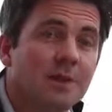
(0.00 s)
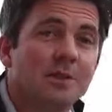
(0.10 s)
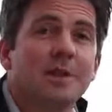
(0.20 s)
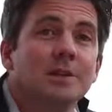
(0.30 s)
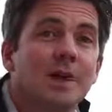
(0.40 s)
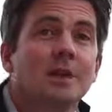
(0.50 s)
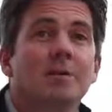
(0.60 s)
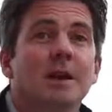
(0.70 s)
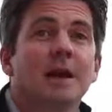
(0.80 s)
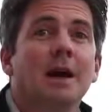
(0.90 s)
So when you take
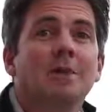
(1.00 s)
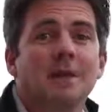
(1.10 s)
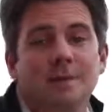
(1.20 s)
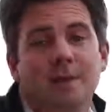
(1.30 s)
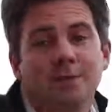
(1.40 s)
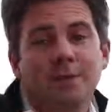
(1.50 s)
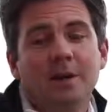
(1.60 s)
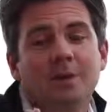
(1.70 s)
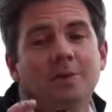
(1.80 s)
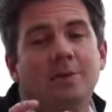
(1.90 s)
your money out, there's the
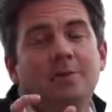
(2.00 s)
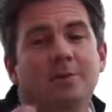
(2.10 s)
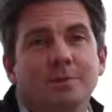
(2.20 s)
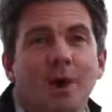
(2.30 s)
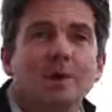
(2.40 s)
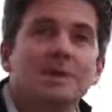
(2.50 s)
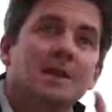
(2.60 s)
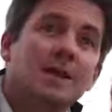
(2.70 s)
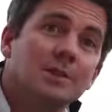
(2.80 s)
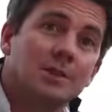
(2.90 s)
conversion fee from
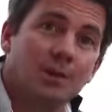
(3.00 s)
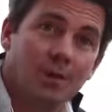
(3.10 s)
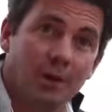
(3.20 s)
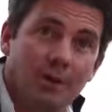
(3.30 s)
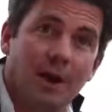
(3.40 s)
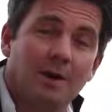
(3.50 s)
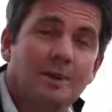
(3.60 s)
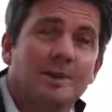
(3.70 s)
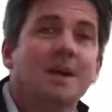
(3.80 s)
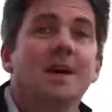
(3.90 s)
dollars into your own
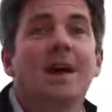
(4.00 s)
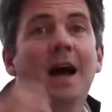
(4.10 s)
currency,